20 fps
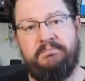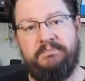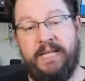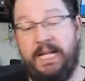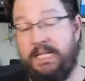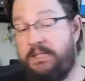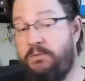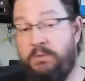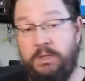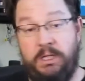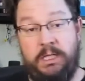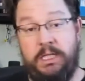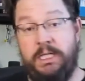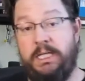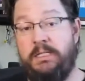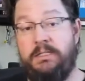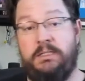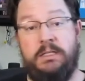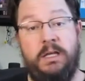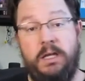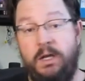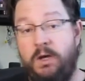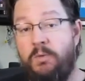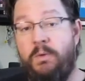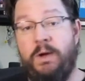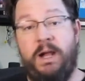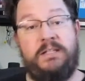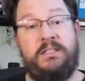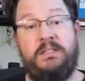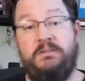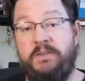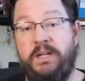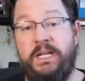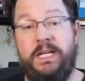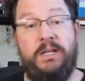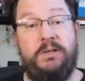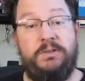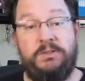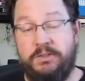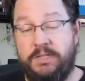That's what it is. Watch the
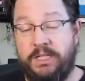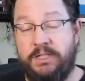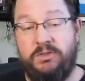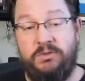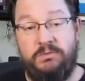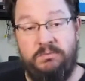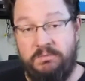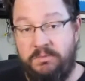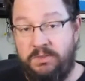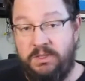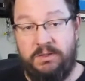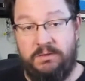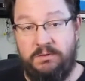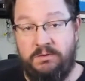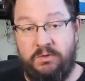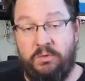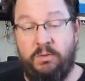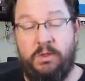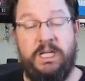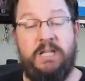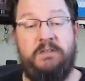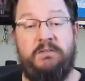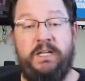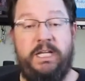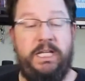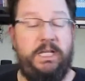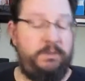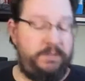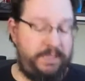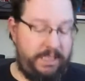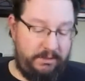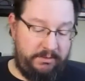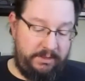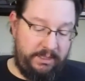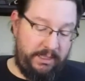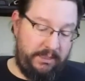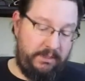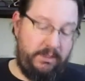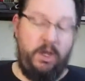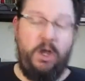videos. There's like 20 videos out
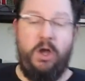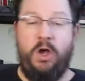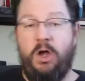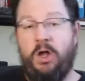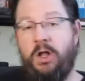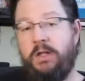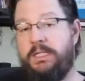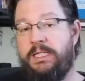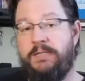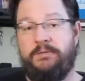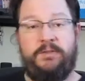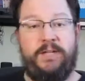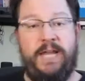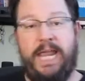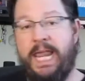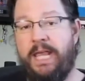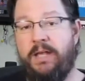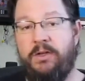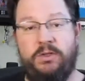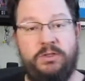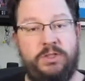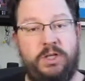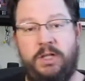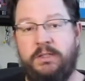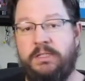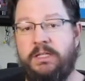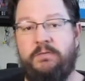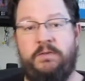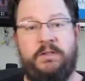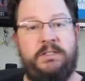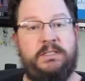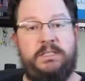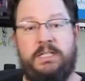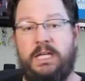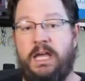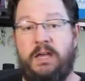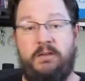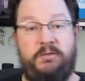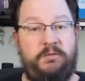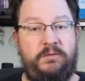there. All different angles, all different
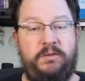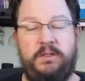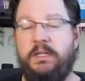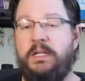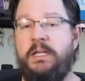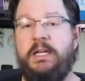stuff.